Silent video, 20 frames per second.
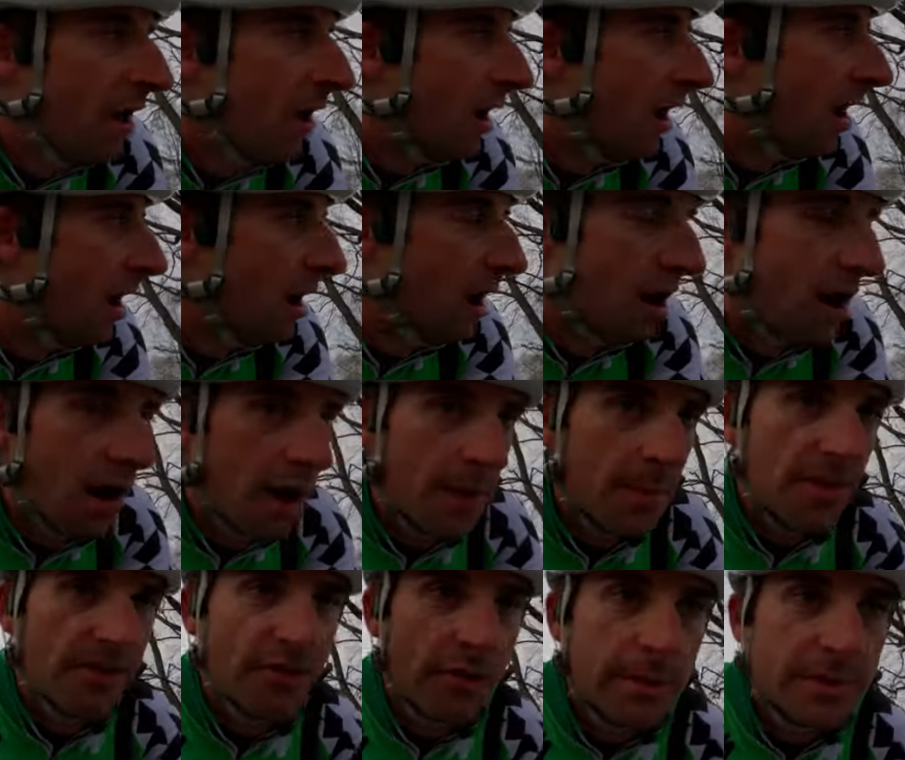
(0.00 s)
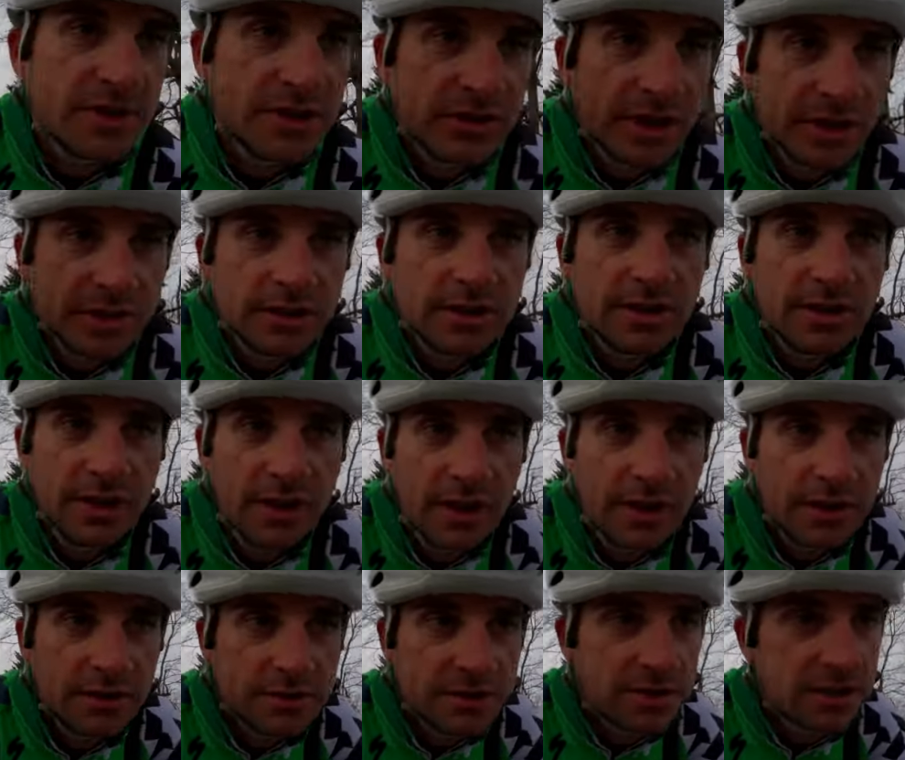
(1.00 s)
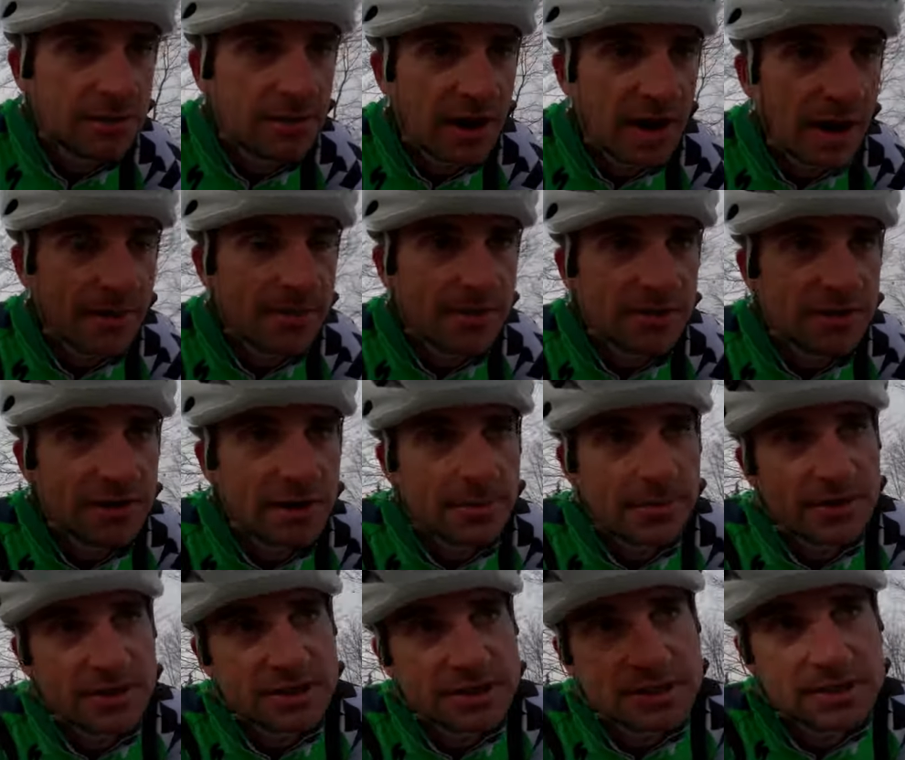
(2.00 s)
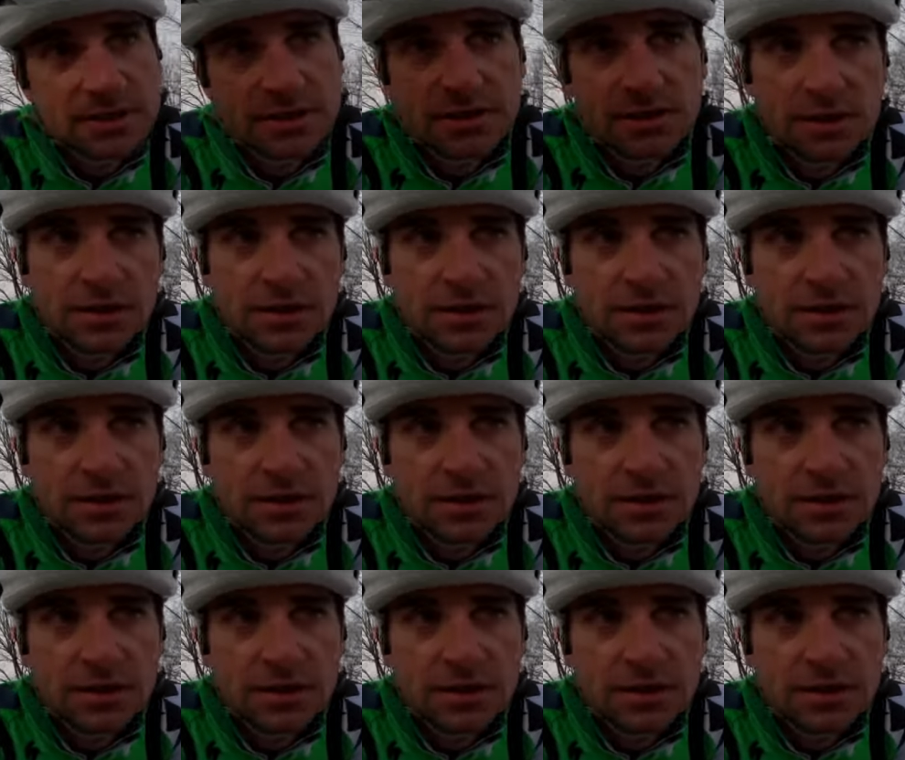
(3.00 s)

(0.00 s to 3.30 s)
Our performance director, super happy with the numbers.